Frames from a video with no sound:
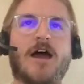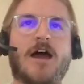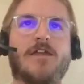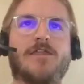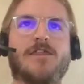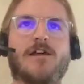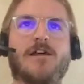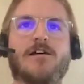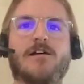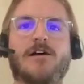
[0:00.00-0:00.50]
I
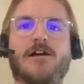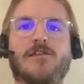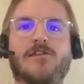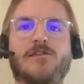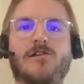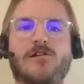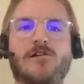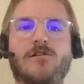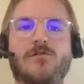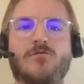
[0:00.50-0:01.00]
think like
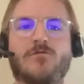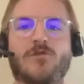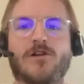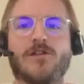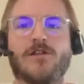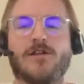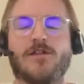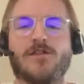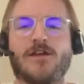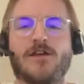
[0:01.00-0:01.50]
one
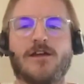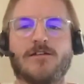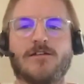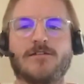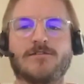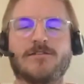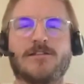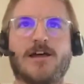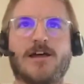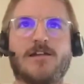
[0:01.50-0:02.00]
of the
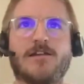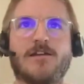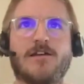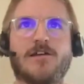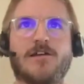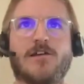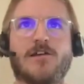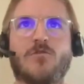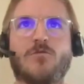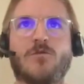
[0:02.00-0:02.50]
things that
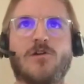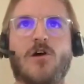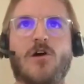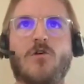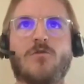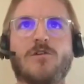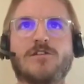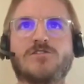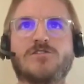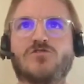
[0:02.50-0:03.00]
we
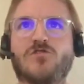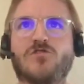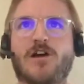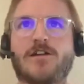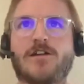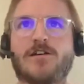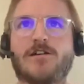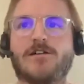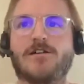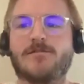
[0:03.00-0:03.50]
always
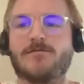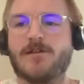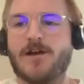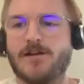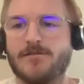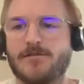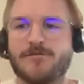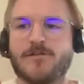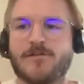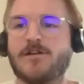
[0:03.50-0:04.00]
try to
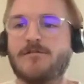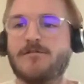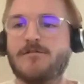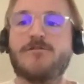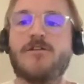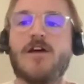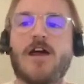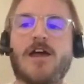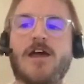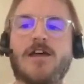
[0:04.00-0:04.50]
kind of
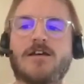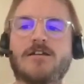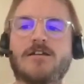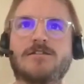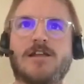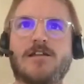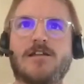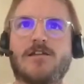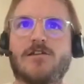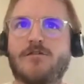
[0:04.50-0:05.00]
convey is that